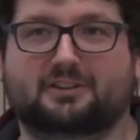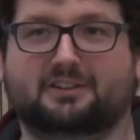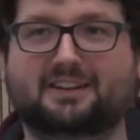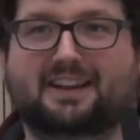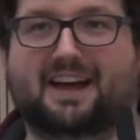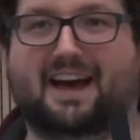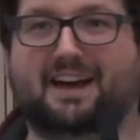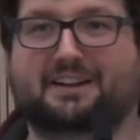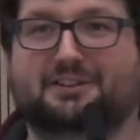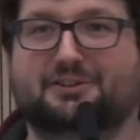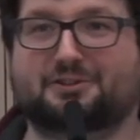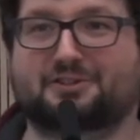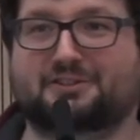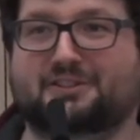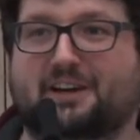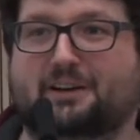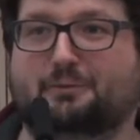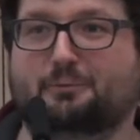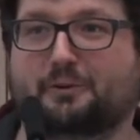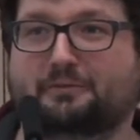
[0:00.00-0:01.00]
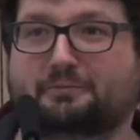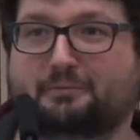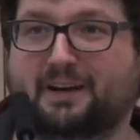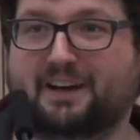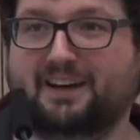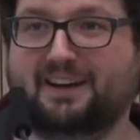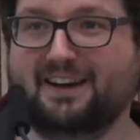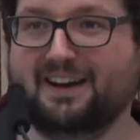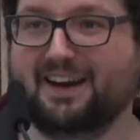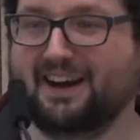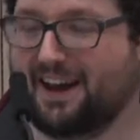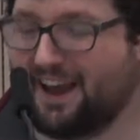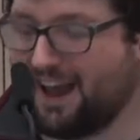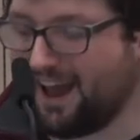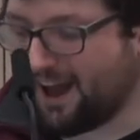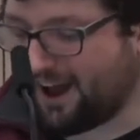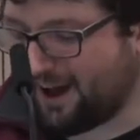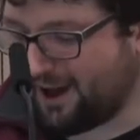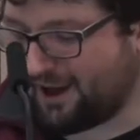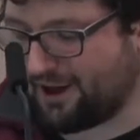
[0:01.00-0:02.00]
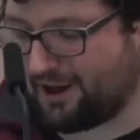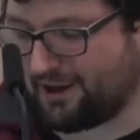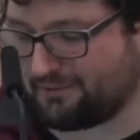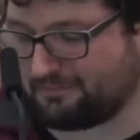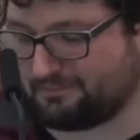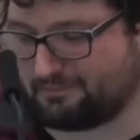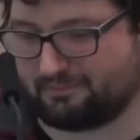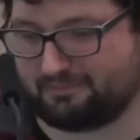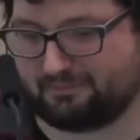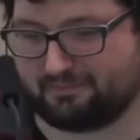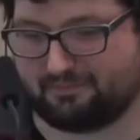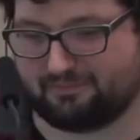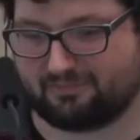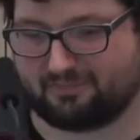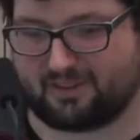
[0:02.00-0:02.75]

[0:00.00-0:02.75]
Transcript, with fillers: Glad you stayed with me. Um,